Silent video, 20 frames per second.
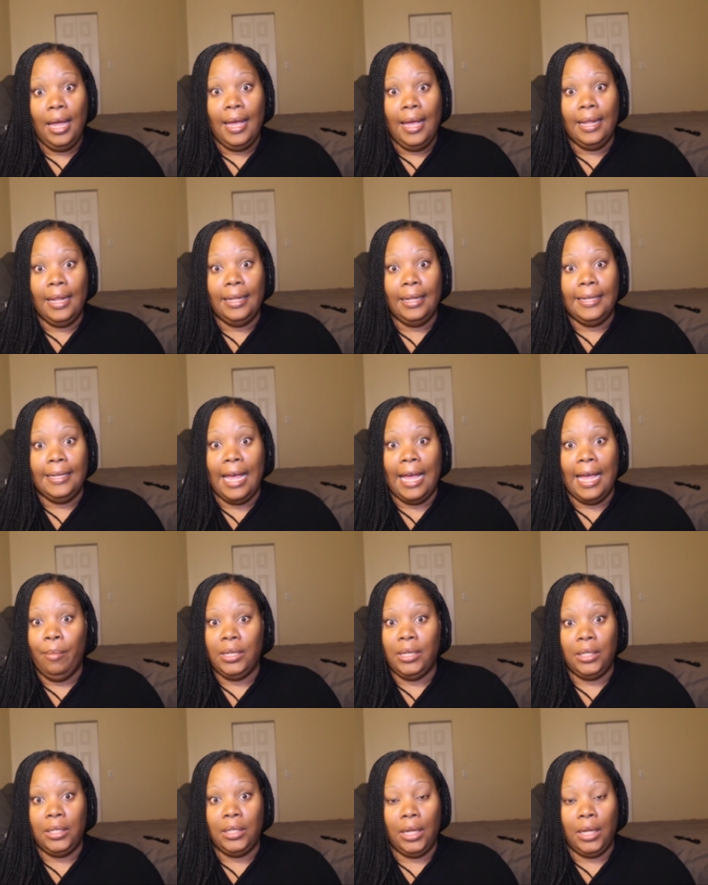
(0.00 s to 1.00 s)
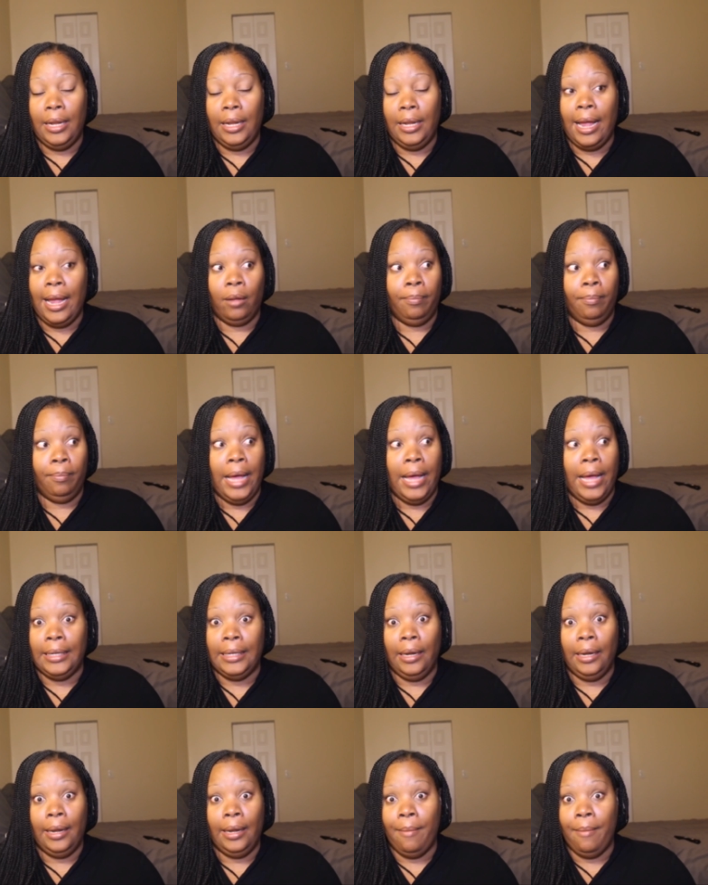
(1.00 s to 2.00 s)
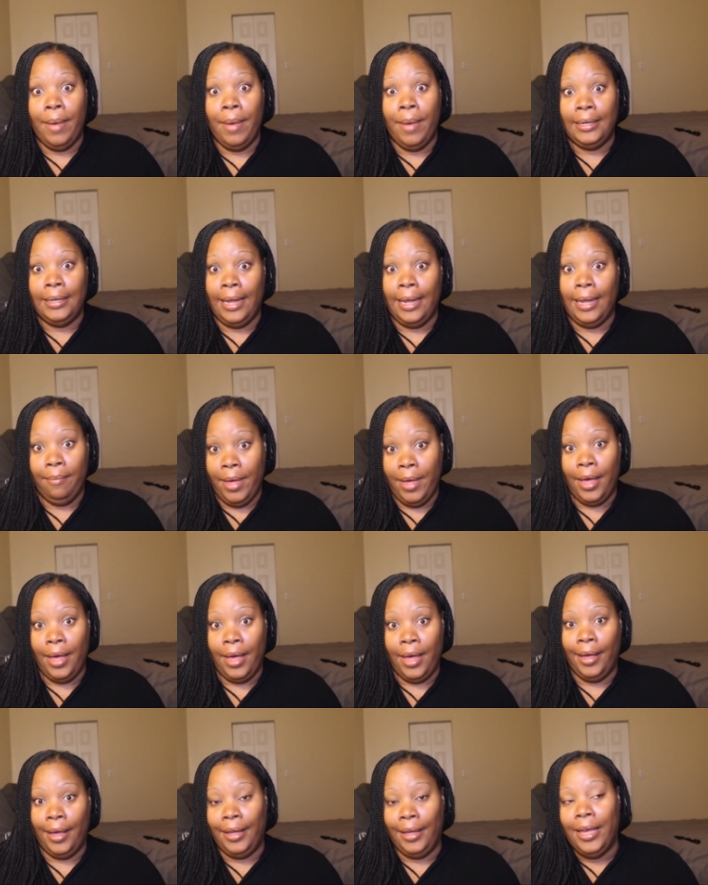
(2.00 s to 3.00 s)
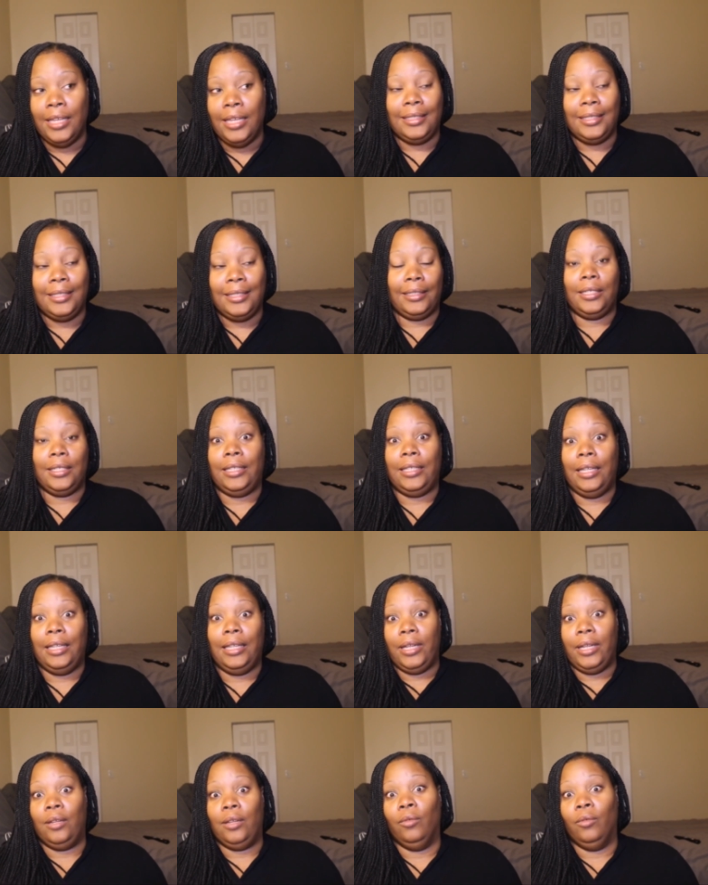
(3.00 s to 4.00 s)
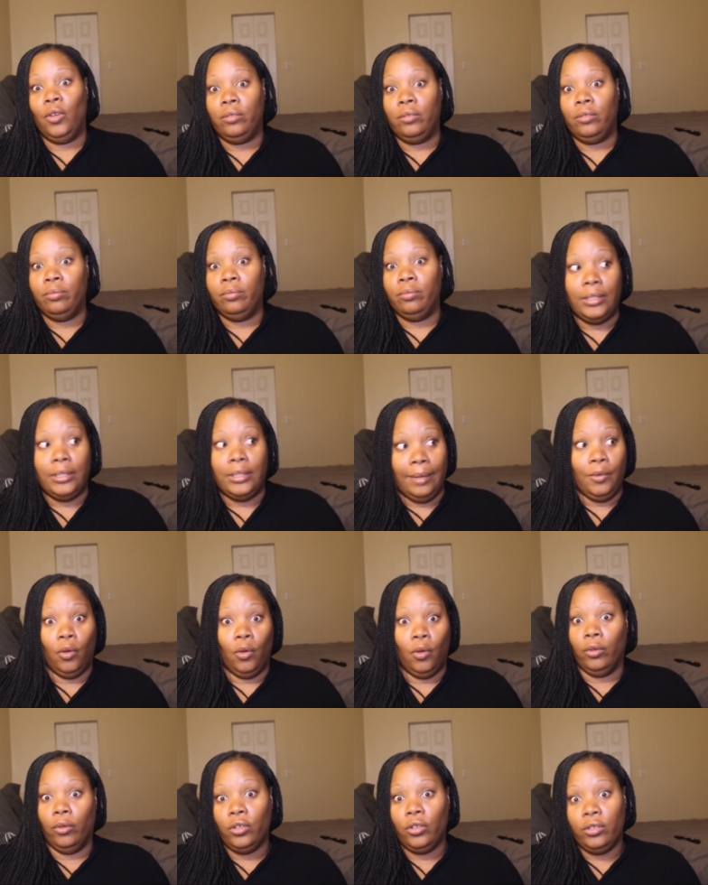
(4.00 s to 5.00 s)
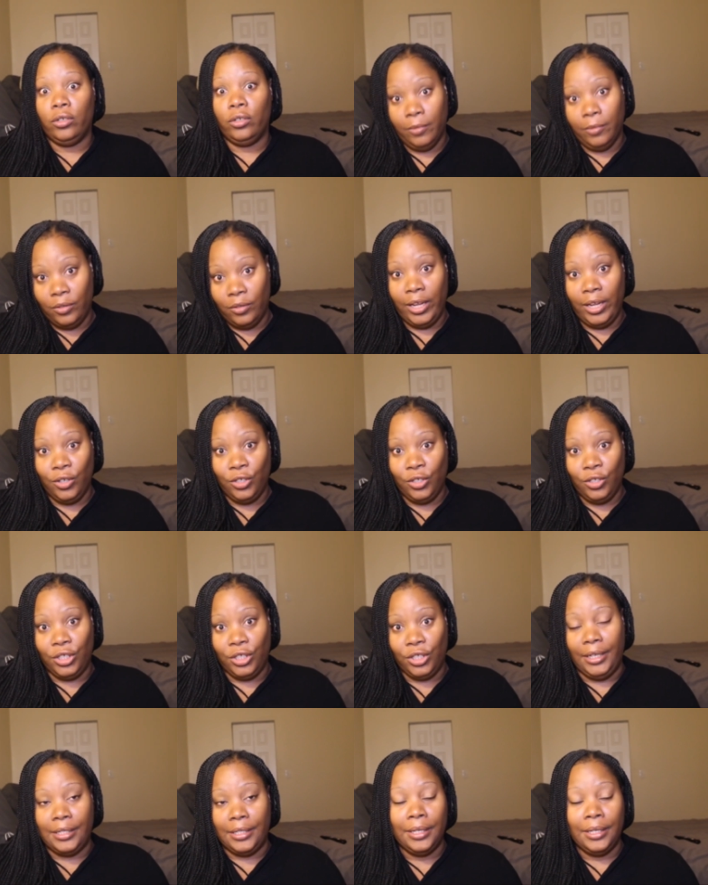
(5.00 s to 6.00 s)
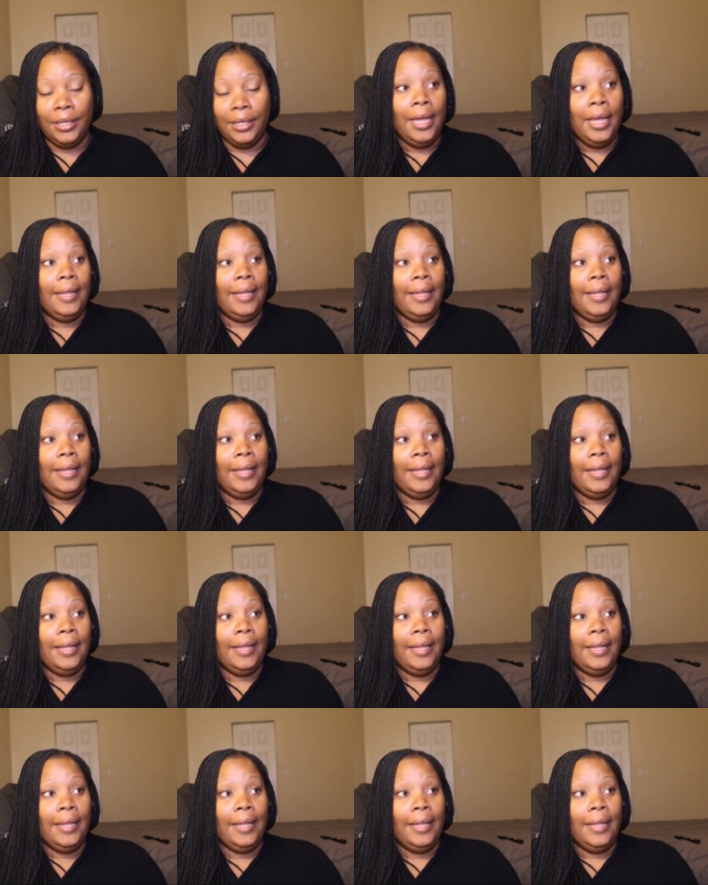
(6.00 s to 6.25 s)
not my damn Mae. Slept on the Roach Motel sheets.